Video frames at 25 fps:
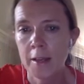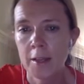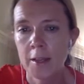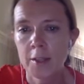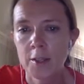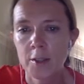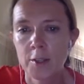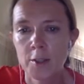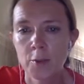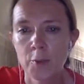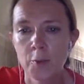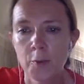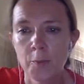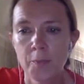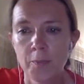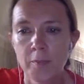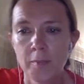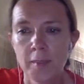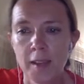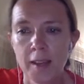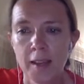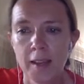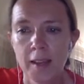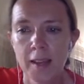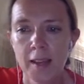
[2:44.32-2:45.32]
So
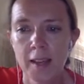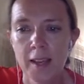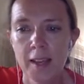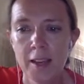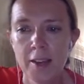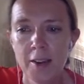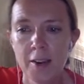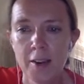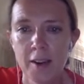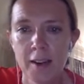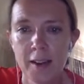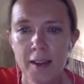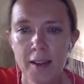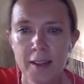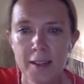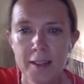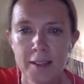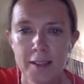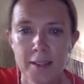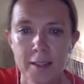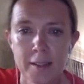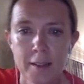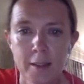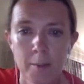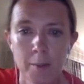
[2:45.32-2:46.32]
here
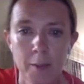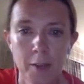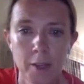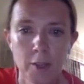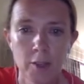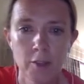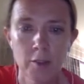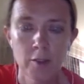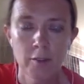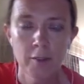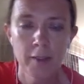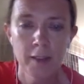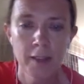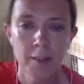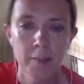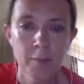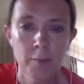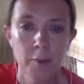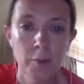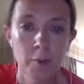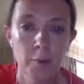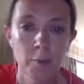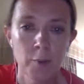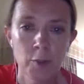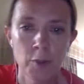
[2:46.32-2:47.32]
is a picture of
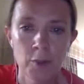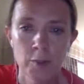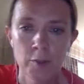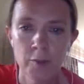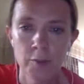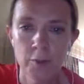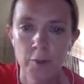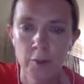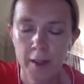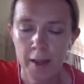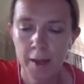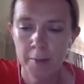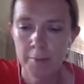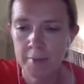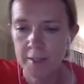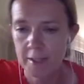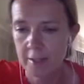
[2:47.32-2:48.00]
Edinburgh on a beautiful um,